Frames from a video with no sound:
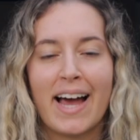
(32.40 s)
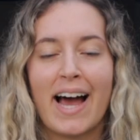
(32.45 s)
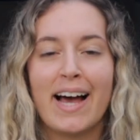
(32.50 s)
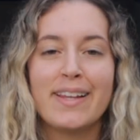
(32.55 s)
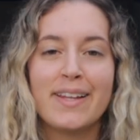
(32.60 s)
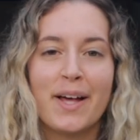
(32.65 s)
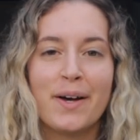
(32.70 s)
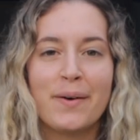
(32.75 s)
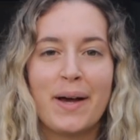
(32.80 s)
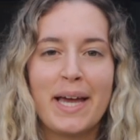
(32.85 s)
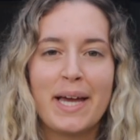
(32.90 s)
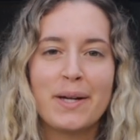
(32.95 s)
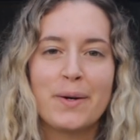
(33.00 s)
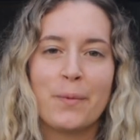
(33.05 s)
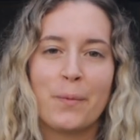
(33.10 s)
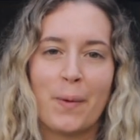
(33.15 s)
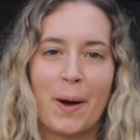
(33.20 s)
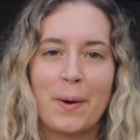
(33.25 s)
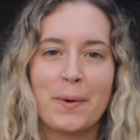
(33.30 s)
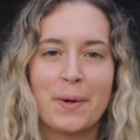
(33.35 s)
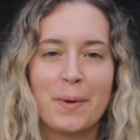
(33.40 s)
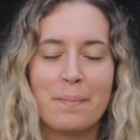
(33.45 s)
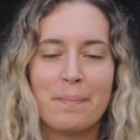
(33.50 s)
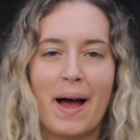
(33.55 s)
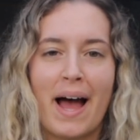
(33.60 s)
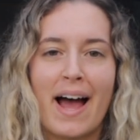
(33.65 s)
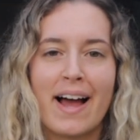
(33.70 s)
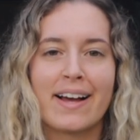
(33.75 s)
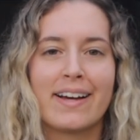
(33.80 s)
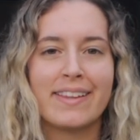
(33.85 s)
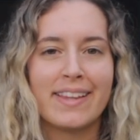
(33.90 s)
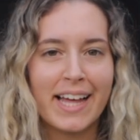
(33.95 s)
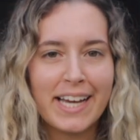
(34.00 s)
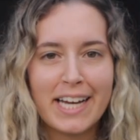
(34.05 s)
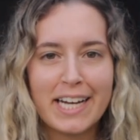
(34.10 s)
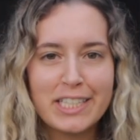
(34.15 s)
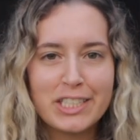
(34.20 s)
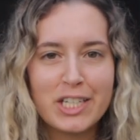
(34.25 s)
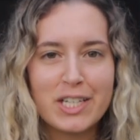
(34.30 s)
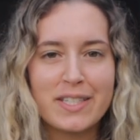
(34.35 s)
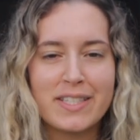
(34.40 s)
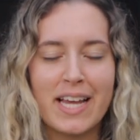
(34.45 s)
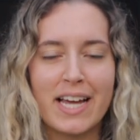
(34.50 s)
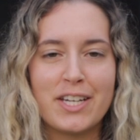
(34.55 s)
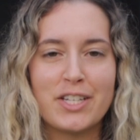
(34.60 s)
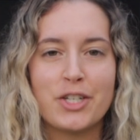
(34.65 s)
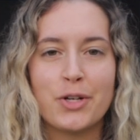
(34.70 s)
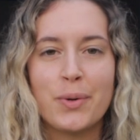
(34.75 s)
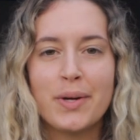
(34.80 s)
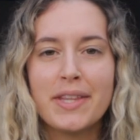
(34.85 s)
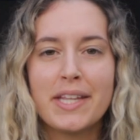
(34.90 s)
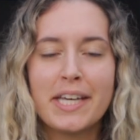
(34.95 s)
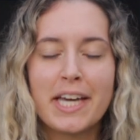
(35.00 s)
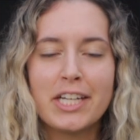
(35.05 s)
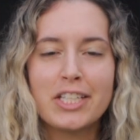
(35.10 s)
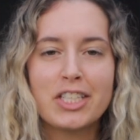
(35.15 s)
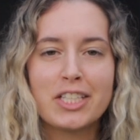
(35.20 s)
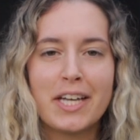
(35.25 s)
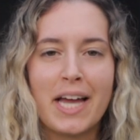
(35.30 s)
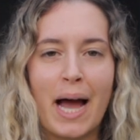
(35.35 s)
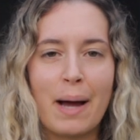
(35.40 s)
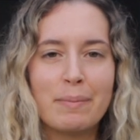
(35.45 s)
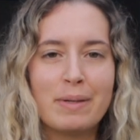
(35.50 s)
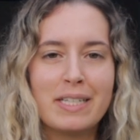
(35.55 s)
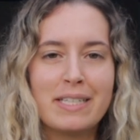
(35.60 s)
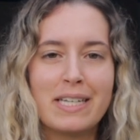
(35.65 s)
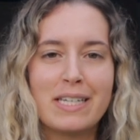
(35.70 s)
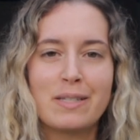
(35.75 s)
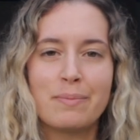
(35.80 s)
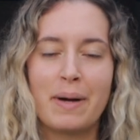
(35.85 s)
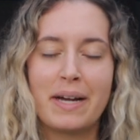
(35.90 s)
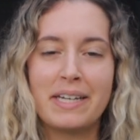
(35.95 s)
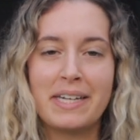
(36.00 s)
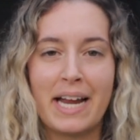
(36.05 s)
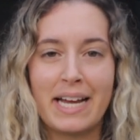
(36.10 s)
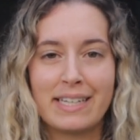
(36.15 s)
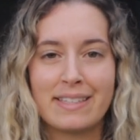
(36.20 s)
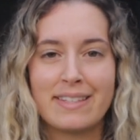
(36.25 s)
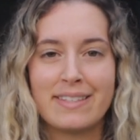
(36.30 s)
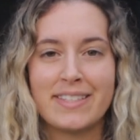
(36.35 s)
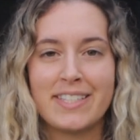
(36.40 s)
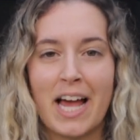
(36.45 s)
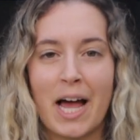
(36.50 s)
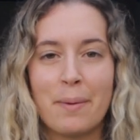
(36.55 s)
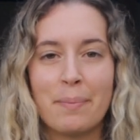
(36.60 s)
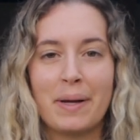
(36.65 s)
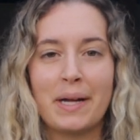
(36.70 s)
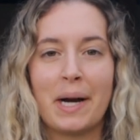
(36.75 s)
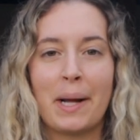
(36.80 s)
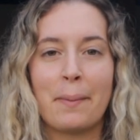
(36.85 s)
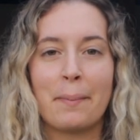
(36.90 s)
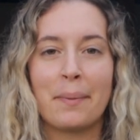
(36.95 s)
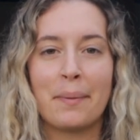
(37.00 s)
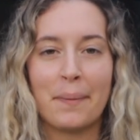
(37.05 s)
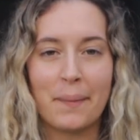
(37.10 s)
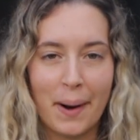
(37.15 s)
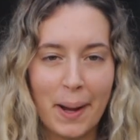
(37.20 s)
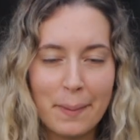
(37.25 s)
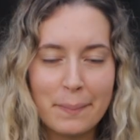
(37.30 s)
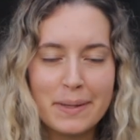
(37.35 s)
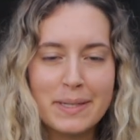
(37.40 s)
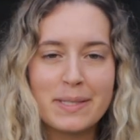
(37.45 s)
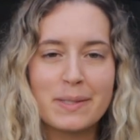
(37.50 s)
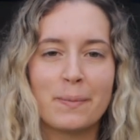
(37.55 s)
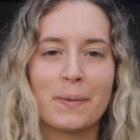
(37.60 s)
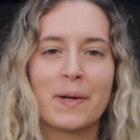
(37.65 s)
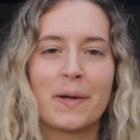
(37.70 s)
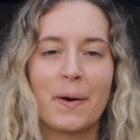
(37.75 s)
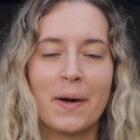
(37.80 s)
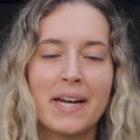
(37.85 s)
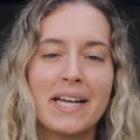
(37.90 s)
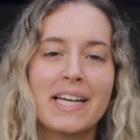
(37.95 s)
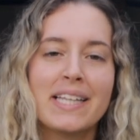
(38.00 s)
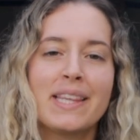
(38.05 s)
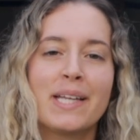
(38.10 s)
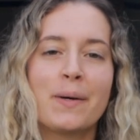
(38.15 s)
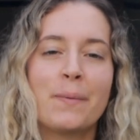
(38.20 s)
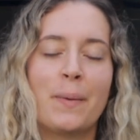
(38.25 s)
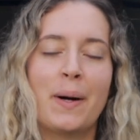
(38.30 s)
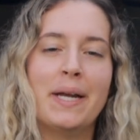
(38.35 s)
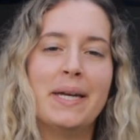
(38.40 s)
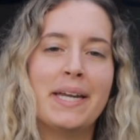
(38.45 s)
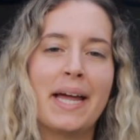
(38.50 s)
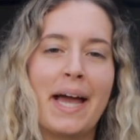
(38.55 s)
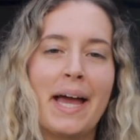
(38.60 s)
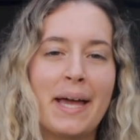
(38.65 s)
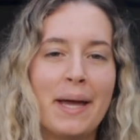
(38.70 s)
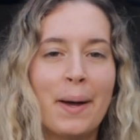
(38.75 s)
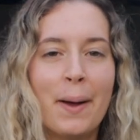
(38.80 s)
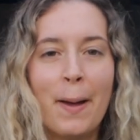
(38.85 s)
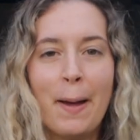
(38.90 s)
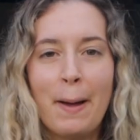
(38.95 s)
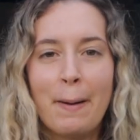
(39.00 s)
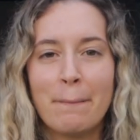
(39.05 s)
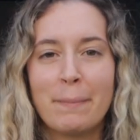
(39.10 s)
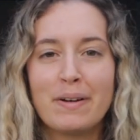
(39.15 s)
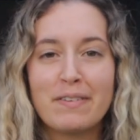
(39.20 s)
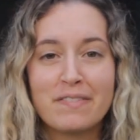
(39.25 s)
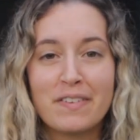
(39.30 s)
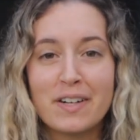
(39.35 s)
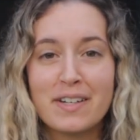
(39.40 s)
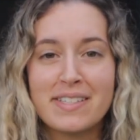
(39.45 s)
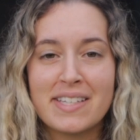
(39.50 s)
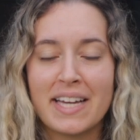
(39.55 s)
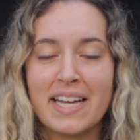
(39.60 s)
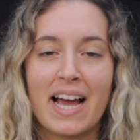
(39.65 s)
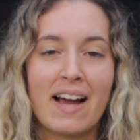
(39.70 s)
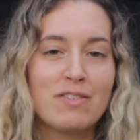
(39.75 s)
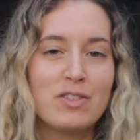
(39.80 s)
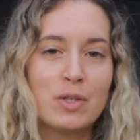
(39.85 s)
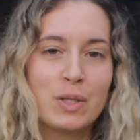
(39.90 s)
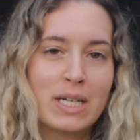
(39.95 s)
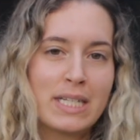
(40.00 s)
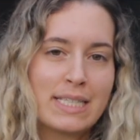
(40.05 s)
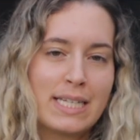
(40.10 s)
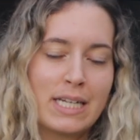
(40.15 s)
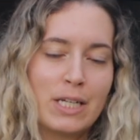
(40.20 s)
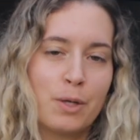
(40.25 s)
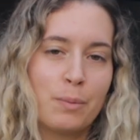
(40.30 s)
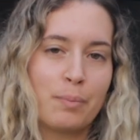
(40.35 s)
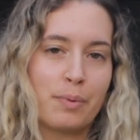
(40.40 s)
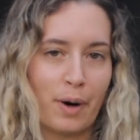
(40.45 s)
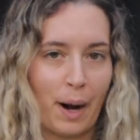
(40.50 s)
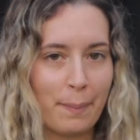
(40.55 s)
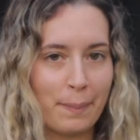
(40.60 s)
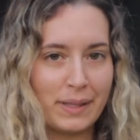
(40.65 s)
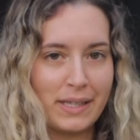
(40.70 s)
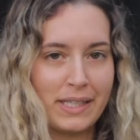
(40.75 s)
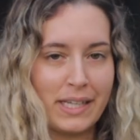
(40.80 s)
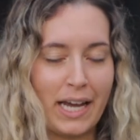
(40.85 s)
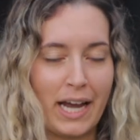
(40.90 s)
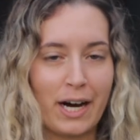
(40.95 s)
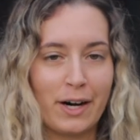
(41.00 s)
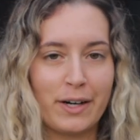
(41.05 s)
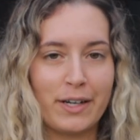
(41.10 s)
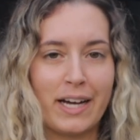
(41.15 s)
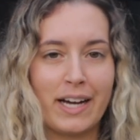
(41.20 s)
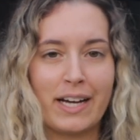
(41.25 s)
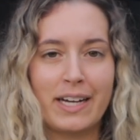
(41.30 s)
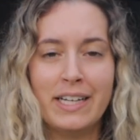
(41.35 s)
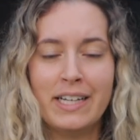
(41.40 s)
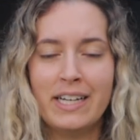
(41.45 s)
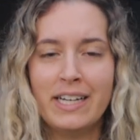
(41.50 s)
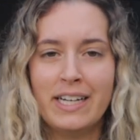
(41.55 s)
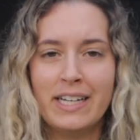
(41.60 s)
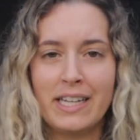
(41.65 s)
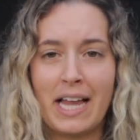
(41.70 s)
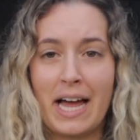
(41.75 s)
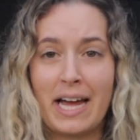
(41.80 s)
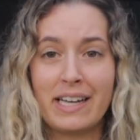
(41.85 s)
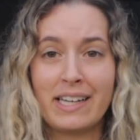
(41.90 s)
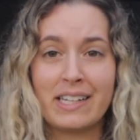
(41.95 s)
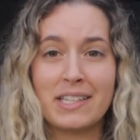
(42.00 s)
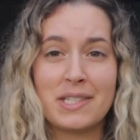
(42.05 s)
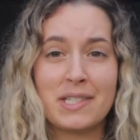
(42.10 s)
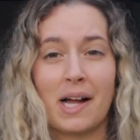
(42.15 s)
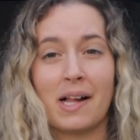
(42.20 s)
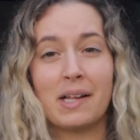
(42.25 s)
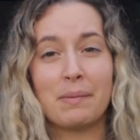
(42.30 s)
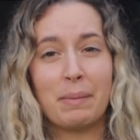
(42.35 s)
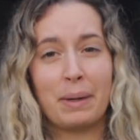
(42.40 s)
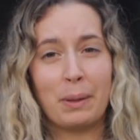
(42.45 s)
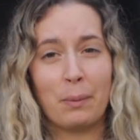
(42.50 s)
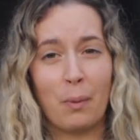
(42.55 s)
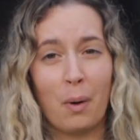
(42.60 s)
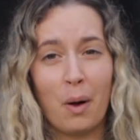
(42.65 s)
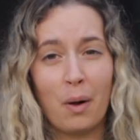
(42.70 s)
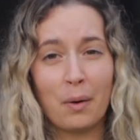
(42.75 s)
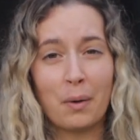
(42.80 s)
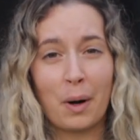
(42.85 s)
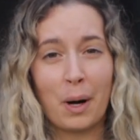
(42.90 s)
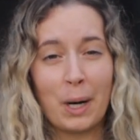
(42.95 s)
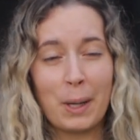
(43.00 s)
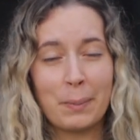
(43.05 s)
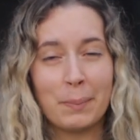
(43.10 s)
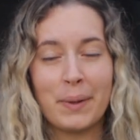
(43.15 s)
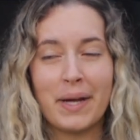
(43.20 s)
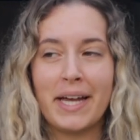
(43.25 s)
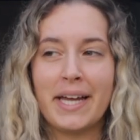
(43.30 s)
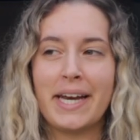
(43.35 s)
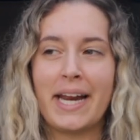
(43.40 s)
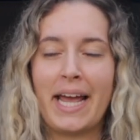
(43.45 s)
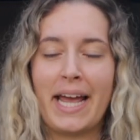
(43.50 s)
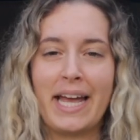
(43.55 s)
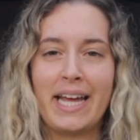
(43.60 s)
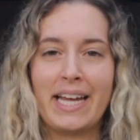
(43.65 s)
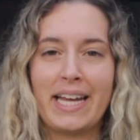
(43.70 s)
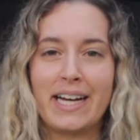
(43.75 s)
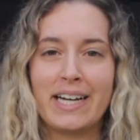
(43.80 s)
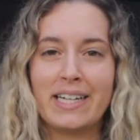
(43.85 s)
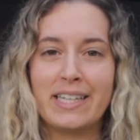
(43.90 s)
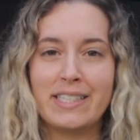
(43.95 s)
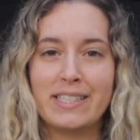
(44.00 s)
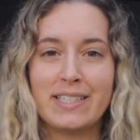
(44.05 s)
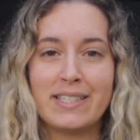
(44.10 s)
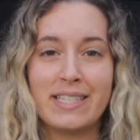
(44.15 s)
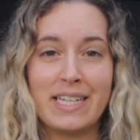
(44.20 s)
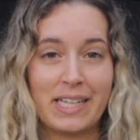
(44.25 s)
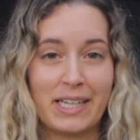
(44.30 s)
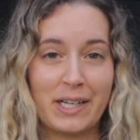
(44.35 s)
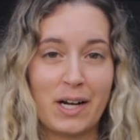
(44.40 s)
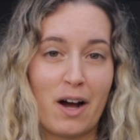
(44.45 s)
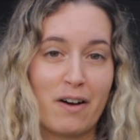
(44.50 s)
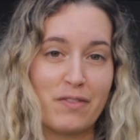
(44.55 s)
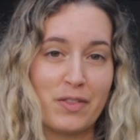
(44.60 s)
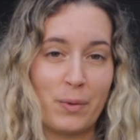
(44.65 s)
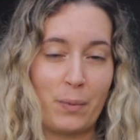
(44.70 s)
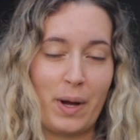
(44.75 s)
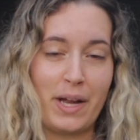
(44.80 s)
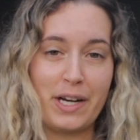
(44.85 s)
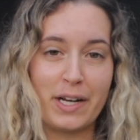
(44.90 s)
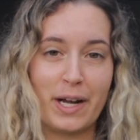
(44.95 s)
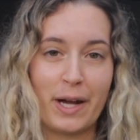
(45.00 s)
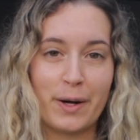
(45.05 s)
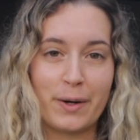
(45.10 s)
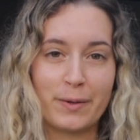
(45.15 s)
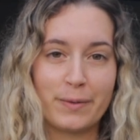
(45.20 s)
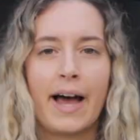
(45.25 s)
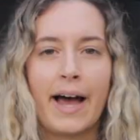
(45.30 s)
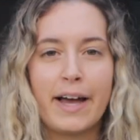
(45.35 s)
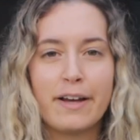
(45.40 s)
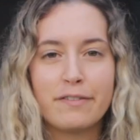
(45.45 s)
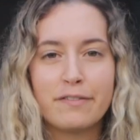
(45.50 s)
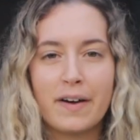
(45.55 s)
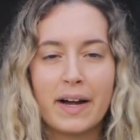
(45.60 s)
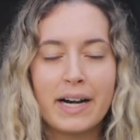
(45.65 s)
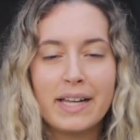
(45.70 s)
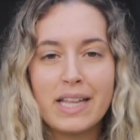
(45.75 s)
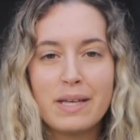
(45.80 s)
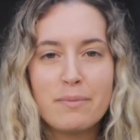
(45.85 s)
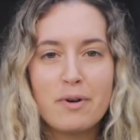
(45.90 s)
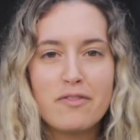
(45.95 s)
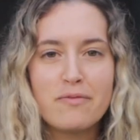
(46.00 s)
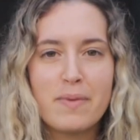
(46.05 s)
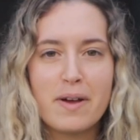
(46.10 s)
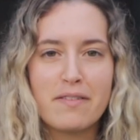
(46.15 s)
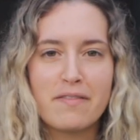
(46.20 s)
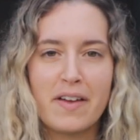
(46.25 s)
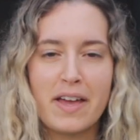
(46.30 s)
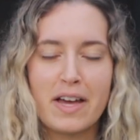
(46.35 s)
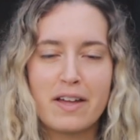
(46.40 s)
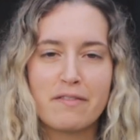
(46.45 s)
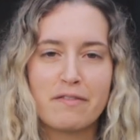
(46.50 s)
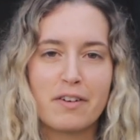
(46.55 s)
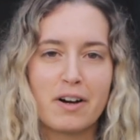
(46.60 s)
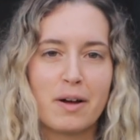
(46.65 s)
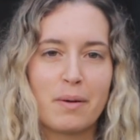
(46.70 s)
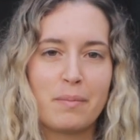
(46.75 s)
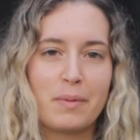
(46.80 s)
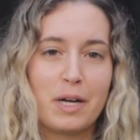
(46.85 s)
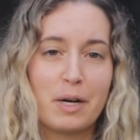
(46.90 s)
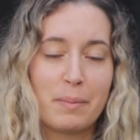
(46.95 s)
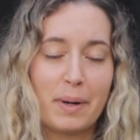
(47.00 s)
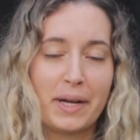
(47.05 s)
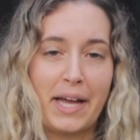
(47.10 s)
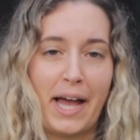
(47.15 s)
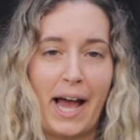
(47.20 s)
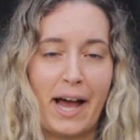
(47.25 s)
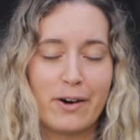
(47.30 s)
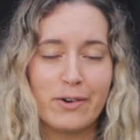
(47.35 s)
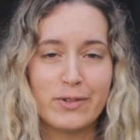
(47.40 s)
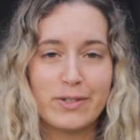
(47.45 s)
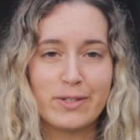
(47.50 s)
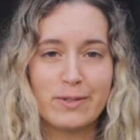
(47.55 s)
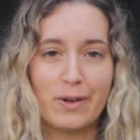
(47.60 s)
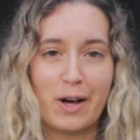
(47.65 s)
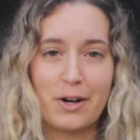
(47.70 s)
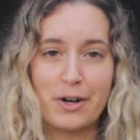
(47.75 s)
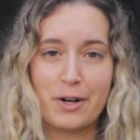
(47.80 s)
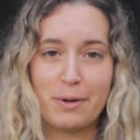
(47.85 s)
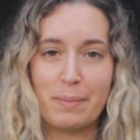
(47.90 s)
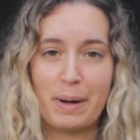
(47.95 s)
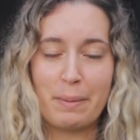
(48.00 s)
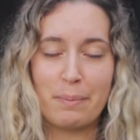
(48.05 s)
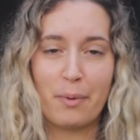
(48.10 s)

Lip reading: Hello and welcome back. Like I just said, doing the kitchen cabinets is my next step, and I promise we're gonna get there one day. But first, I have to continue prepping the area, like installing my wall carpet and sealing off the window. I finally moved my van from near my house under my